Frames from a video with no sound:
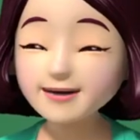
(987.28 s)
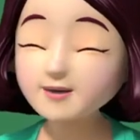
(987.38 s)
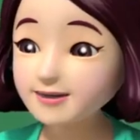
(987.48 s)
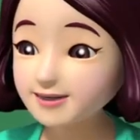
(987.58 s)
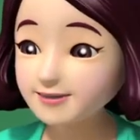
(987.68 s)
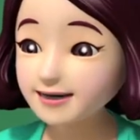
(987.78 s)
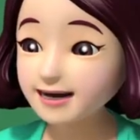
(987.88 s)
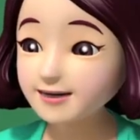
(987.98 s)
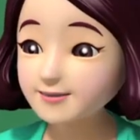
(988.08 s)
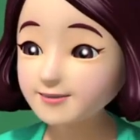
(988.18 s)
Okay,
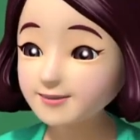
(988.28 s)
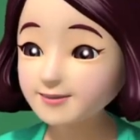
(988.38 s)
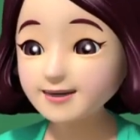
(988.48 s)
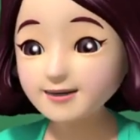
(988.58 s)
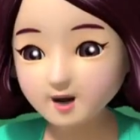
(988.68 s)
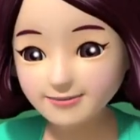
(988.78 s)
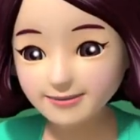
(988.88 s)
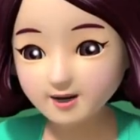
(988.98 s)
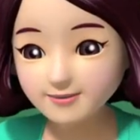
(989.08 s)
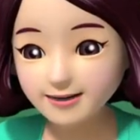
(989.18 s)
children. All
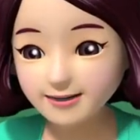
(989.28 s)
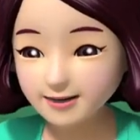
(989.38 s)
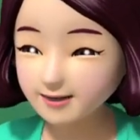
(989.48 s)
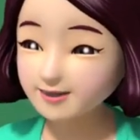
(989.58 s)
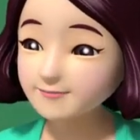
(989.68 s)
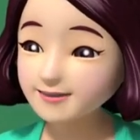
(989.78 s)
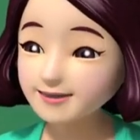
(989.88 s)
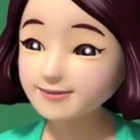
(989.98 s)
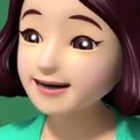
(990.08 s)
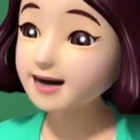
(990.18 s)
set to show your little
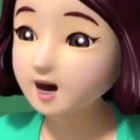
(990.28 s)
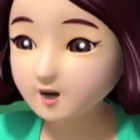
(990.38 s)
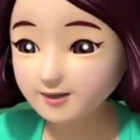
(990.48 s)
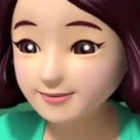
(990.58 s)
friends their new